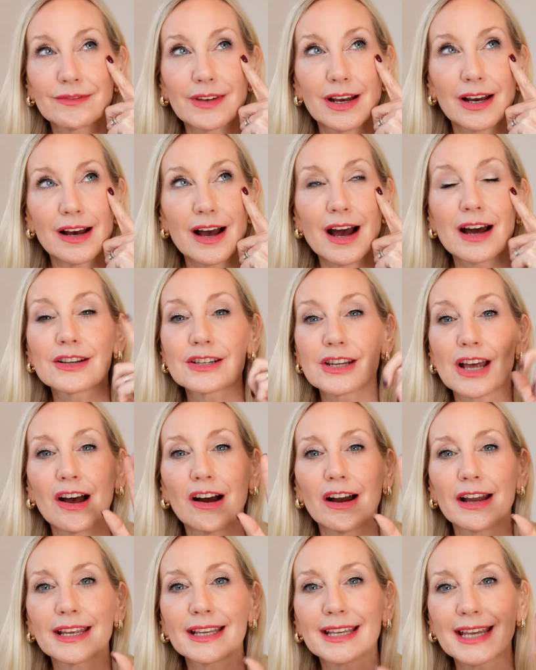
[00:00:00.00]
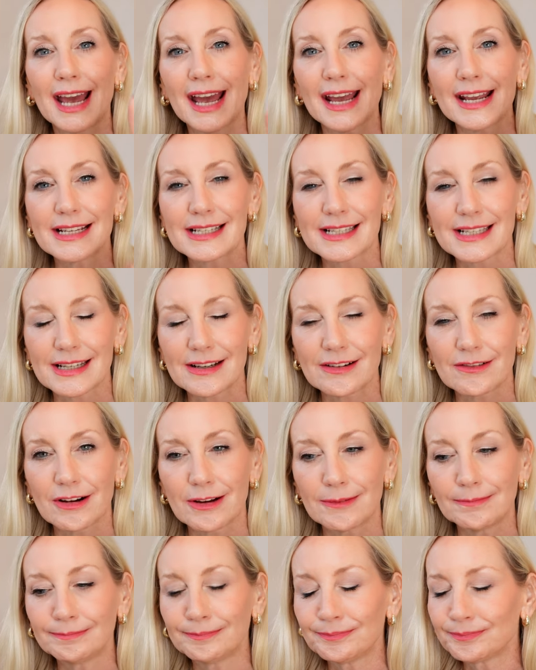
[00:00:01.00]
Under Eye K
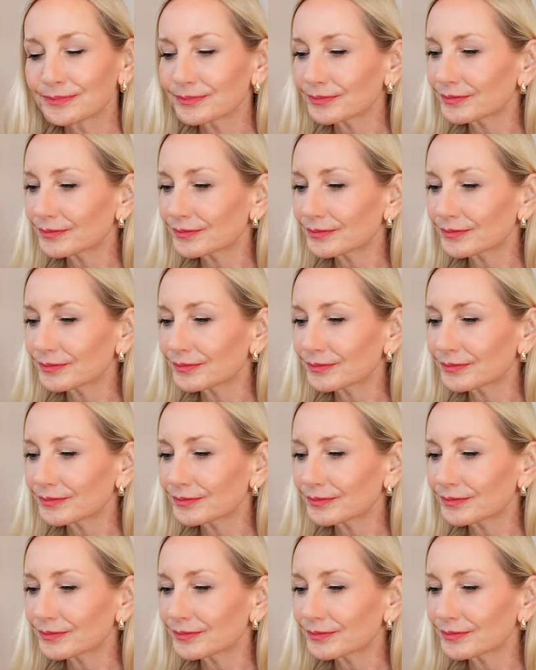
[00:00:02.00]
Serum.